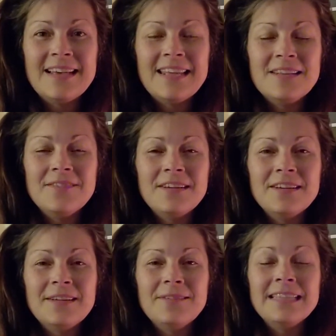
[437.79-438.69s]
at a
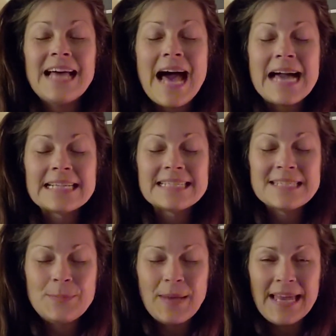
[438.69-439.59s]
very
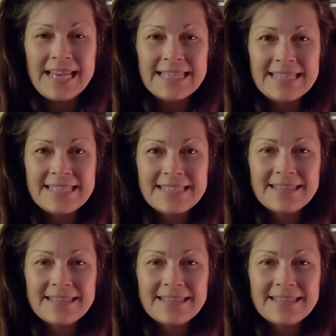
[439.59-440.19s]
relaxed pace.